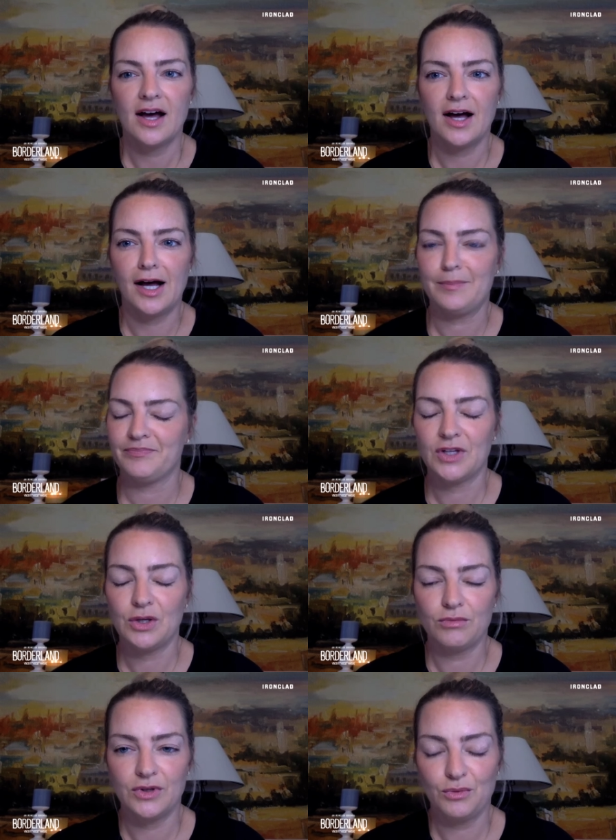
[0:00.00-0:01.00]
Um,
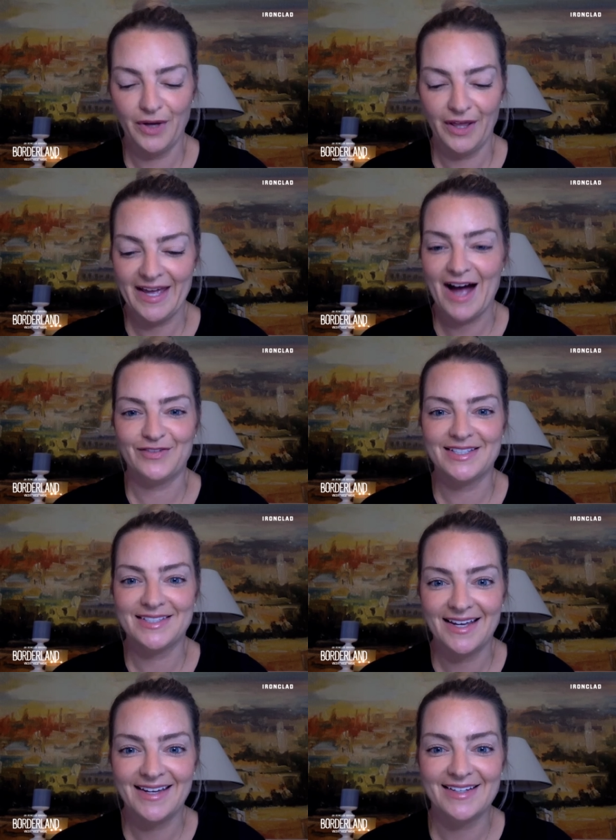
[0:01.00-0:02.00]
you you really have to
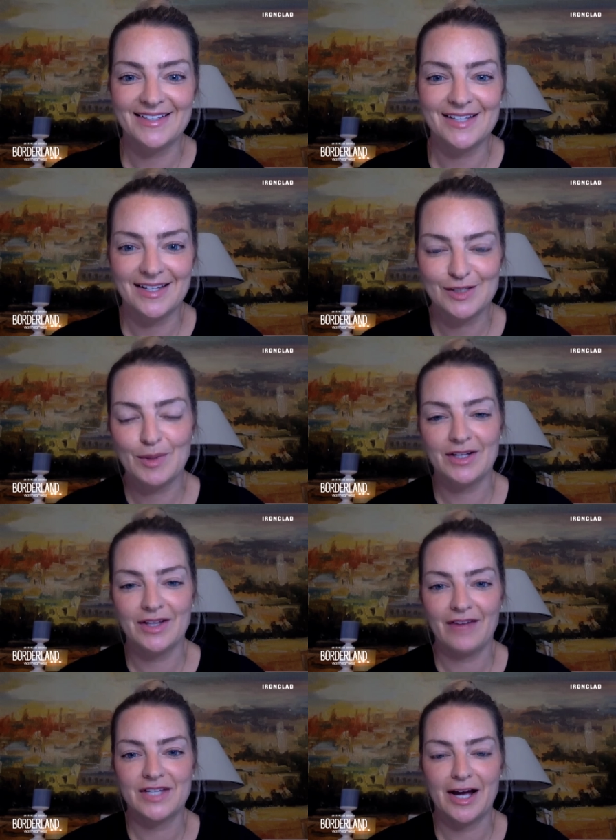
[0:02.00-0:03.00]
dig and, and spend a
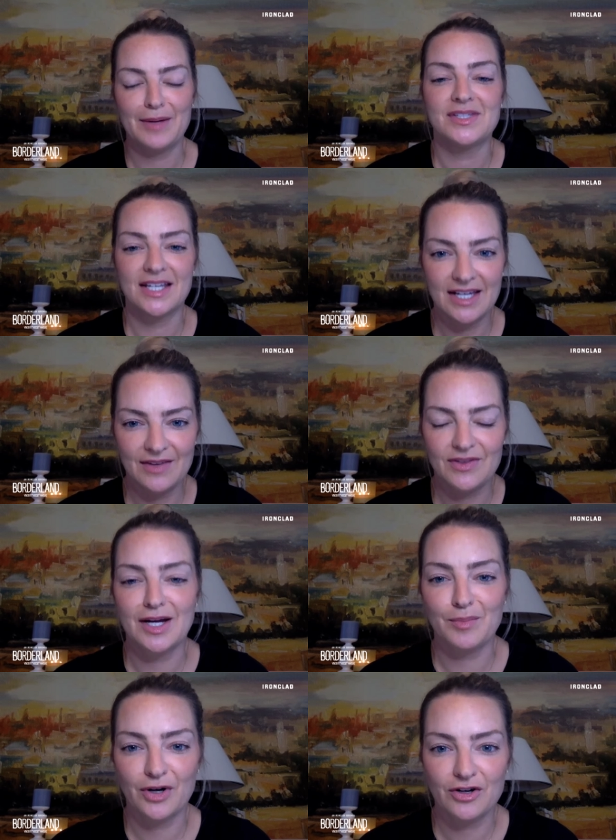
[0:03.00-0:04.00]
lot of time digging in the
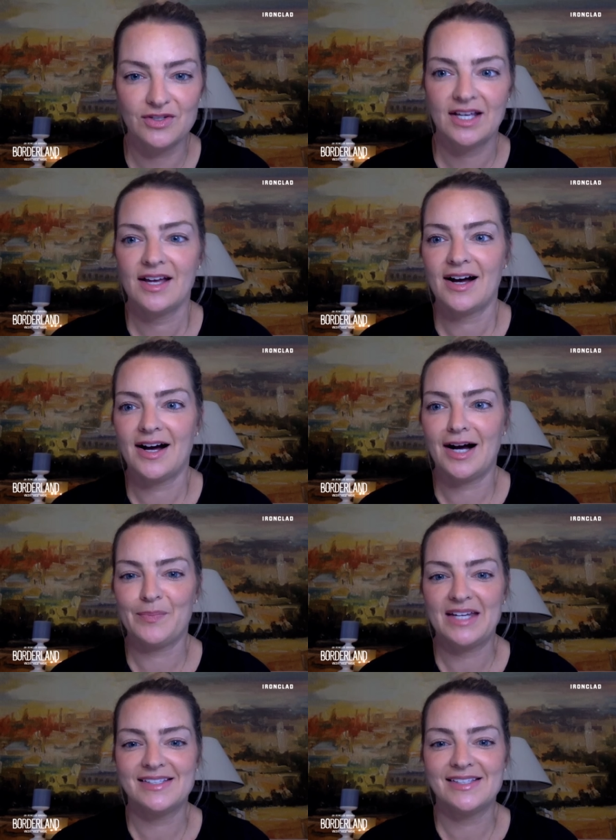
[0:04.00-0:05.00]
numbers
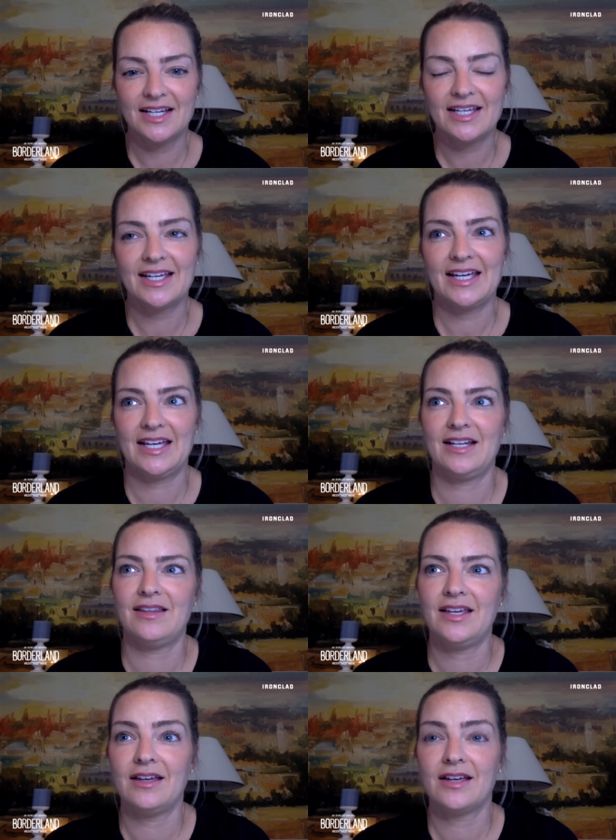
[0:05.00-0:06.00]
um, and digging in
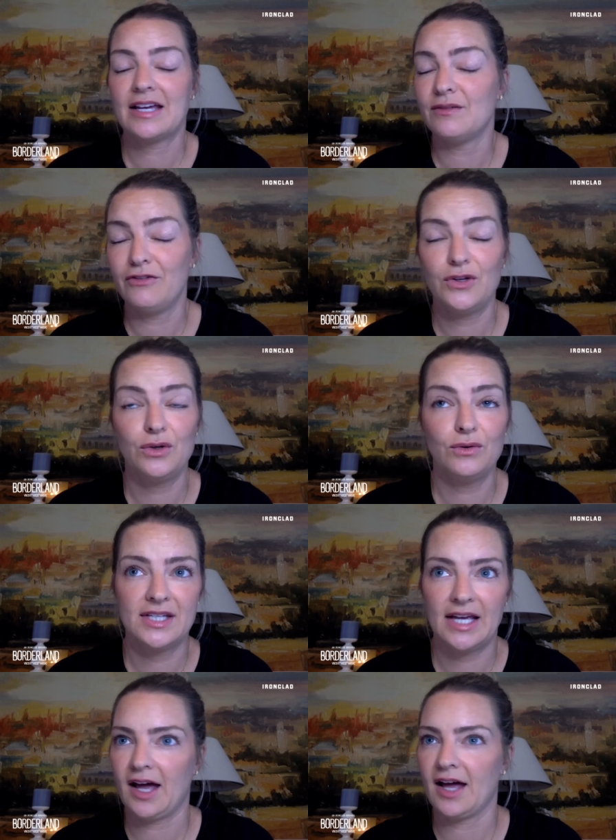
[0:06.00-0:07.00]
the
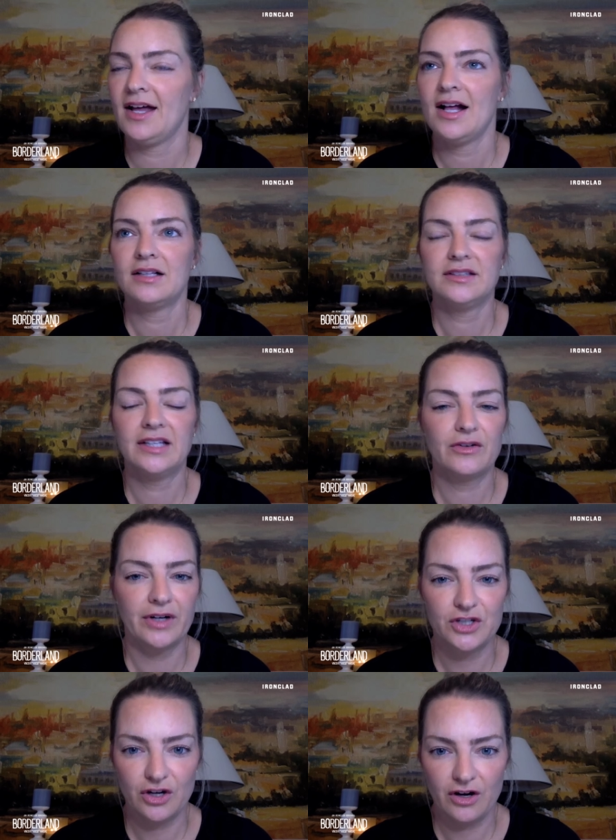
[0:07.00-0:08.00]
confusing
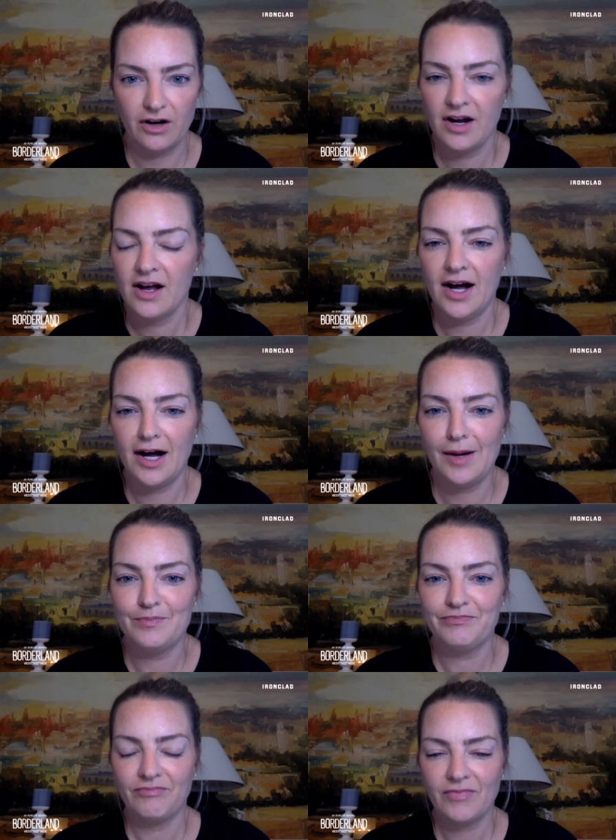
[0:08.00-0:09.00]
literature
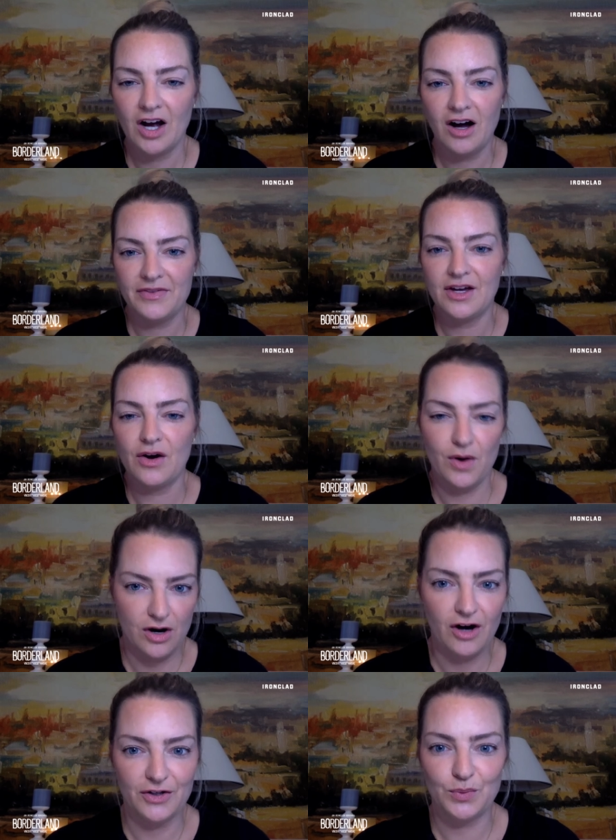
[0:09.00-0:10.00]
um, on the O
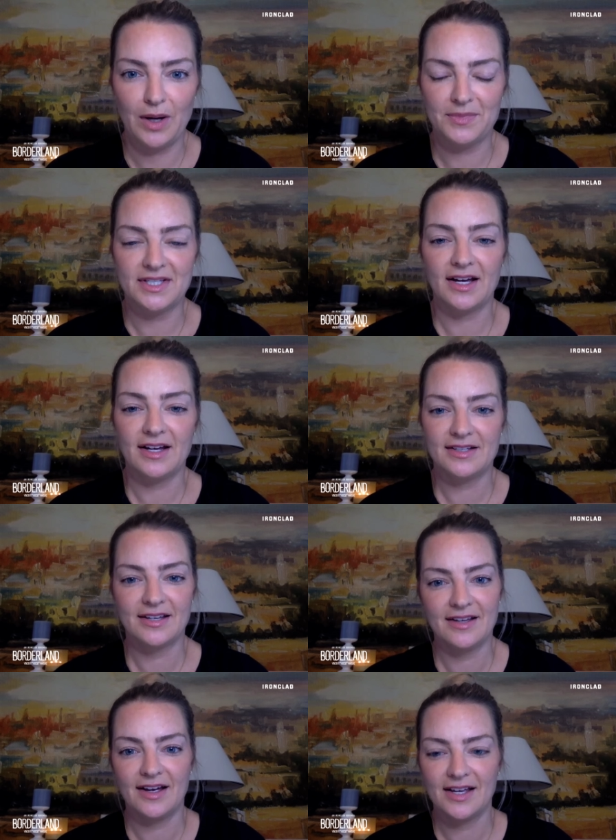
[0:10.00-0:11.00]
R R's website.
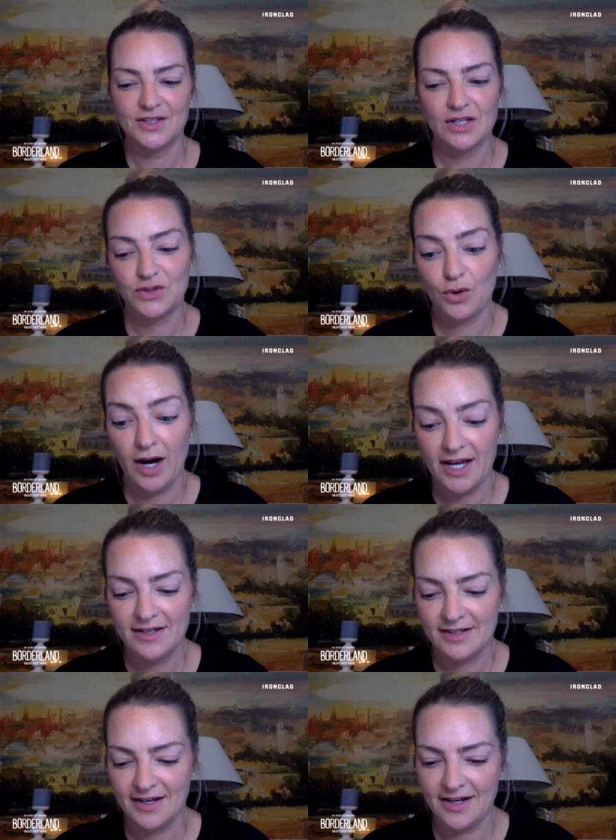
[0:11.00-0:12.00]
Uh, it's, it's
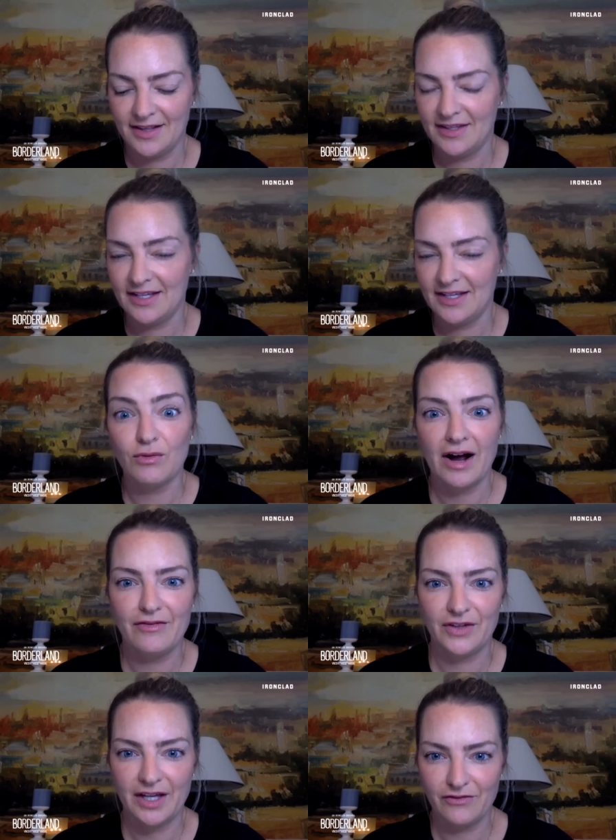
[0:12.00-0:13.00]
quite uh, the
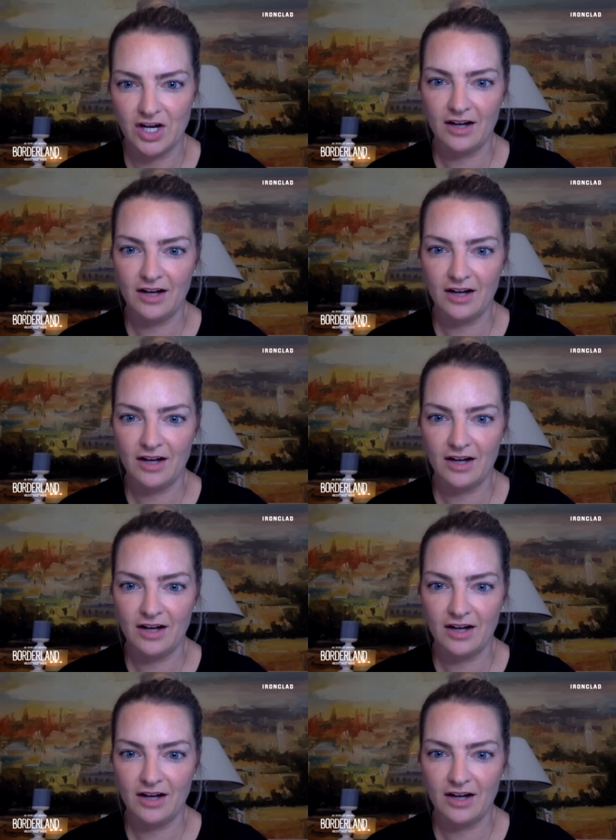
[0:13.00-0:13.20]
unraveling of